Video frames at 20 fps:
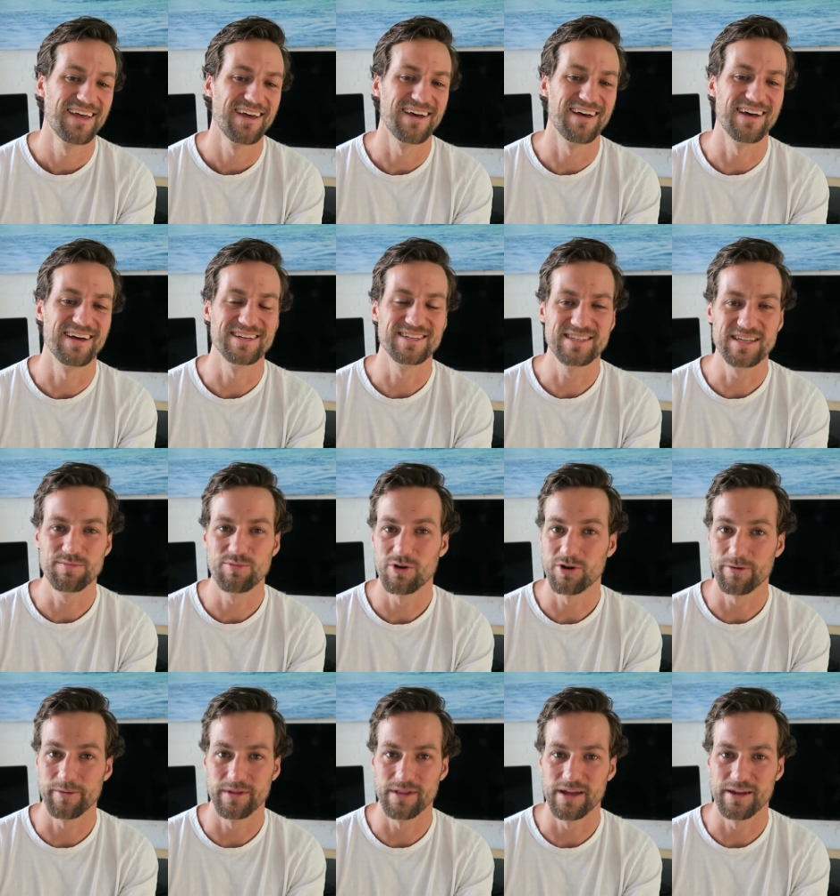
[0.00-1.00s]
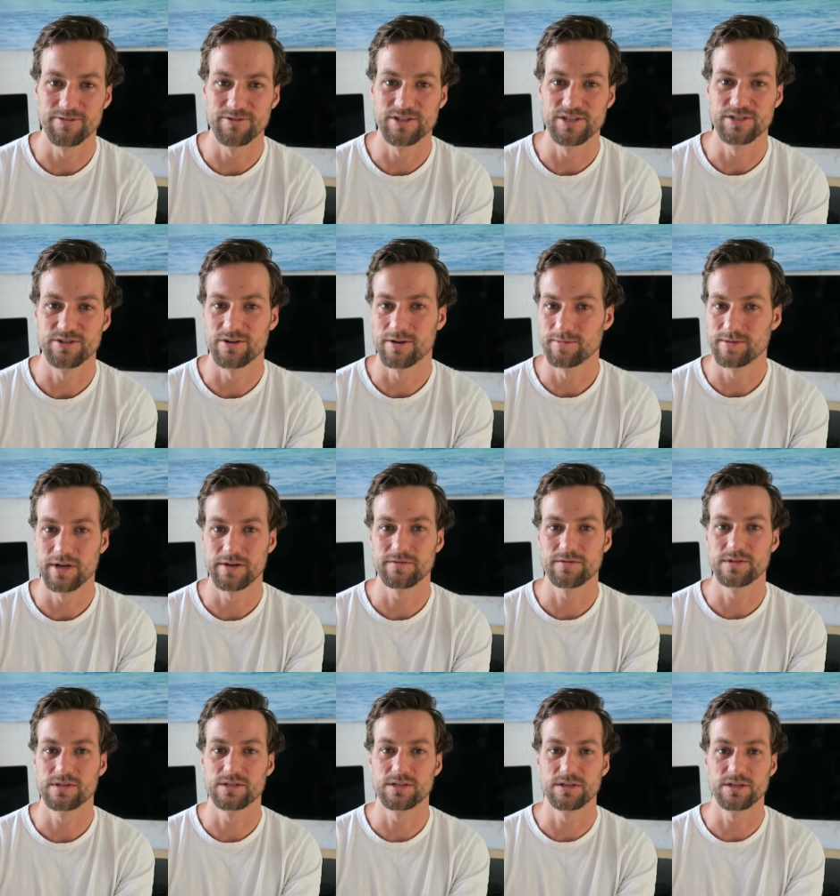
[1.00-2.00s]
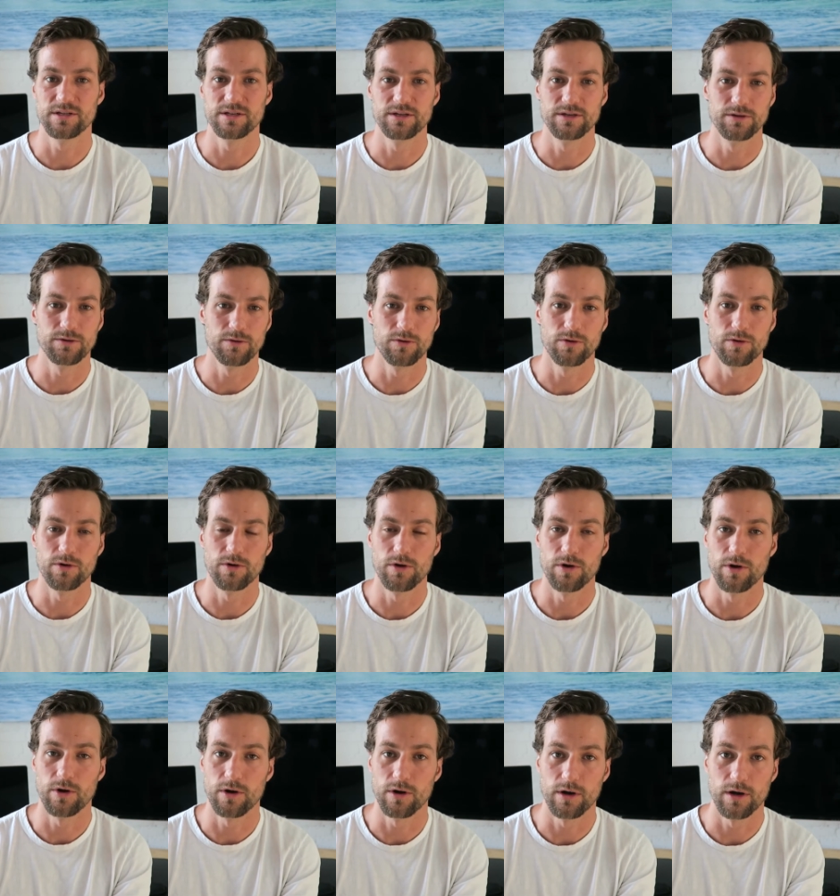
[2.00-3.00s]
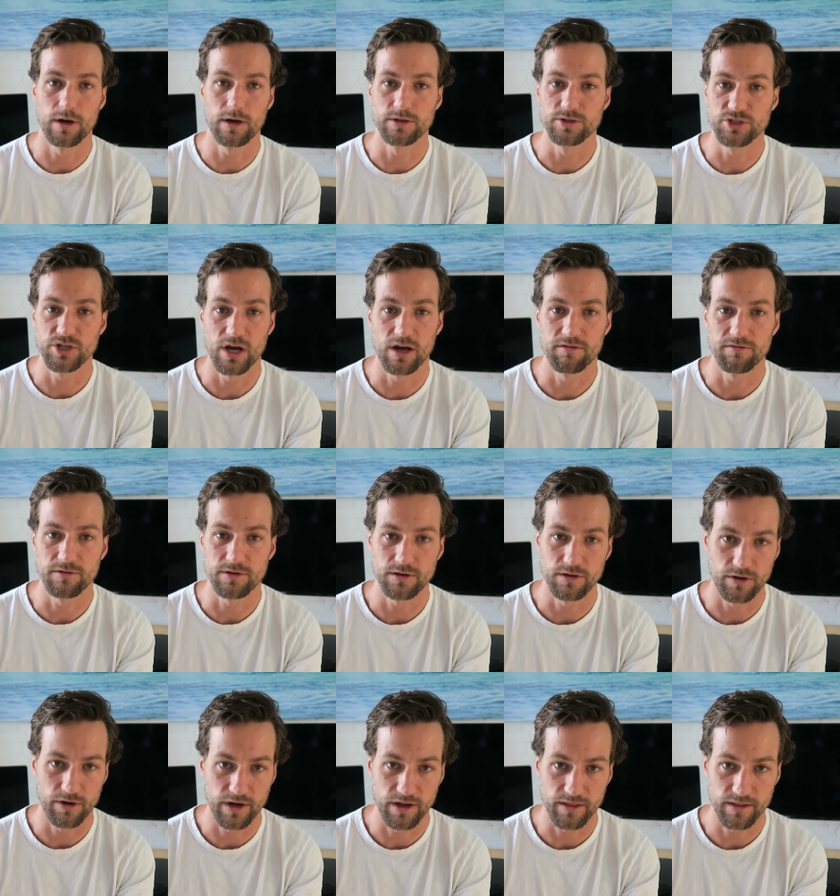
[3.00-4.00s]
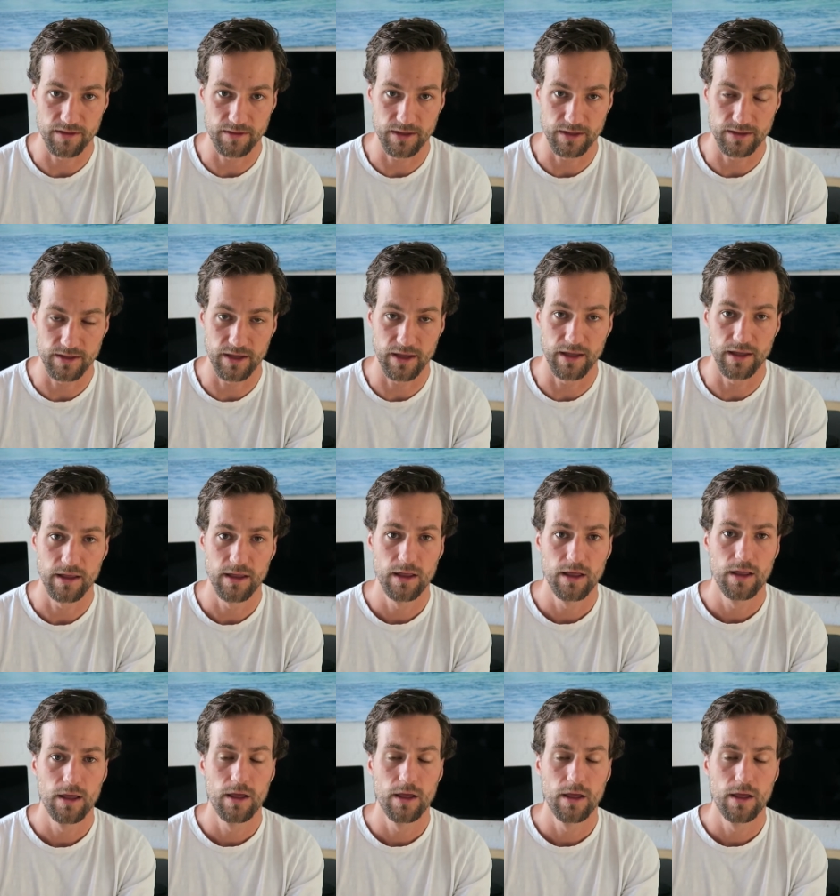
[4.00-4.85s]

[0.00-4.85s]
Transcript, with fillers: uh, C programming languages or Objective-C or Java or anything like that.